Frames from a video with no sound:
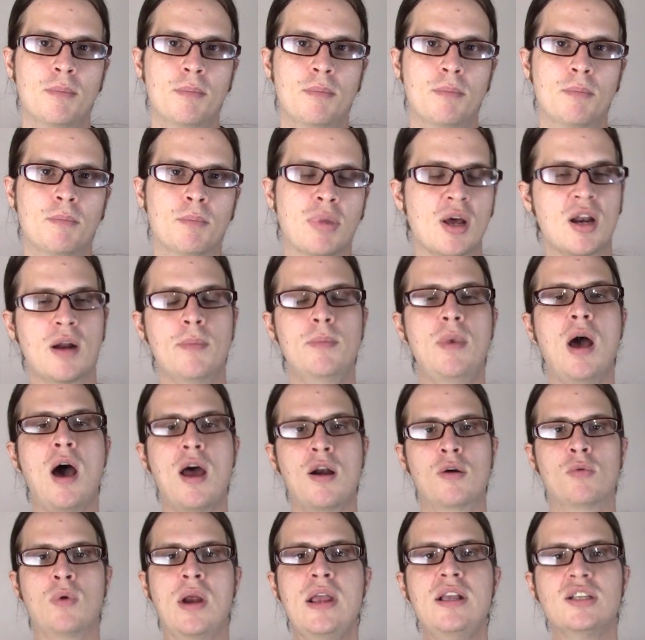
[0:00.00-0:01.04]
but I'm not
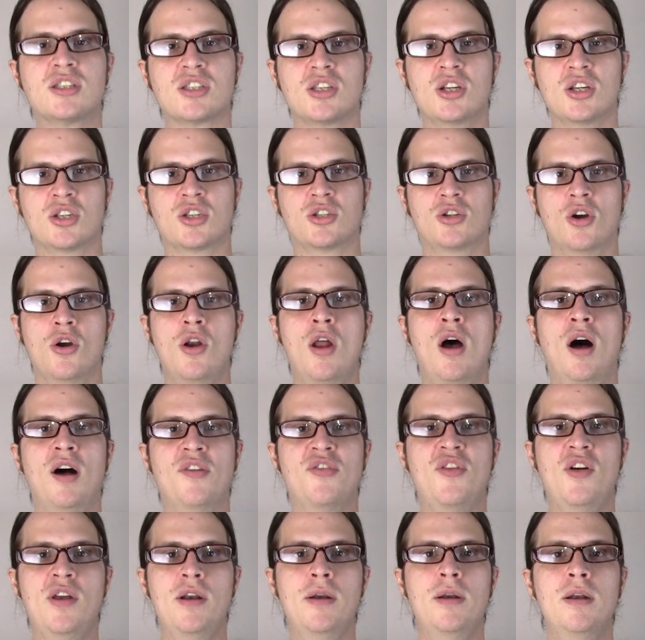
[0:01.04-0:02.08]
a racist or
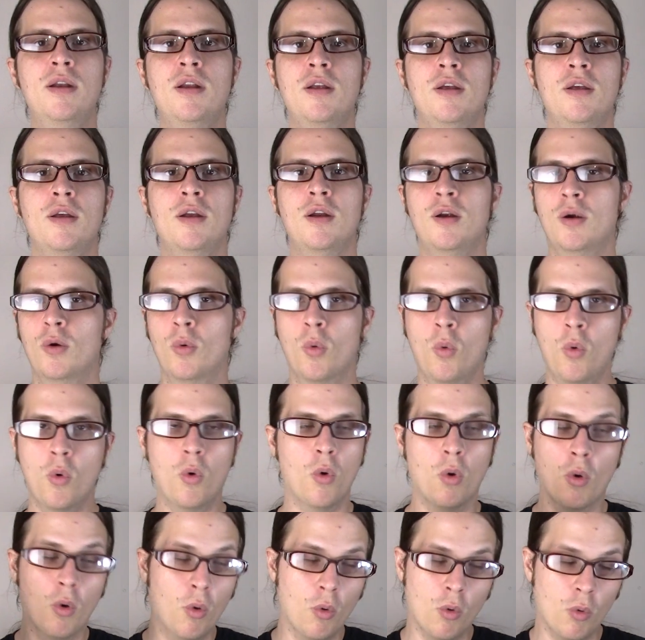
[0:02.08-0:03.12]
nothing,
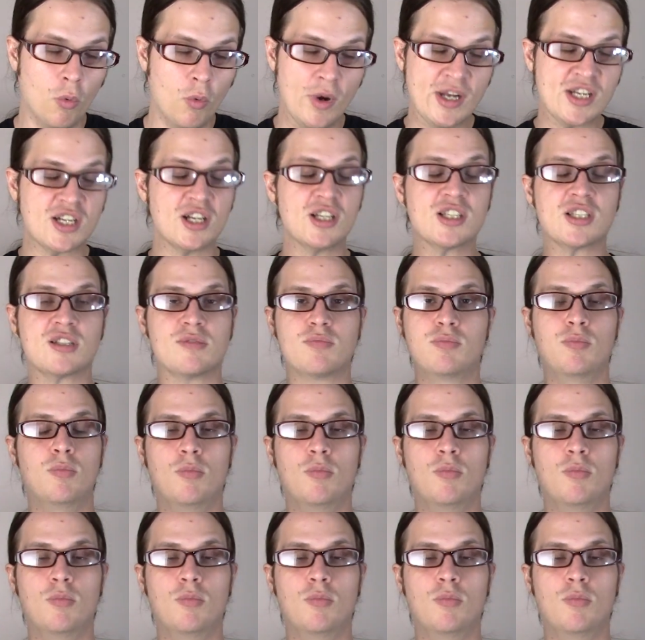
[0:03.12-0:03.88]
which is,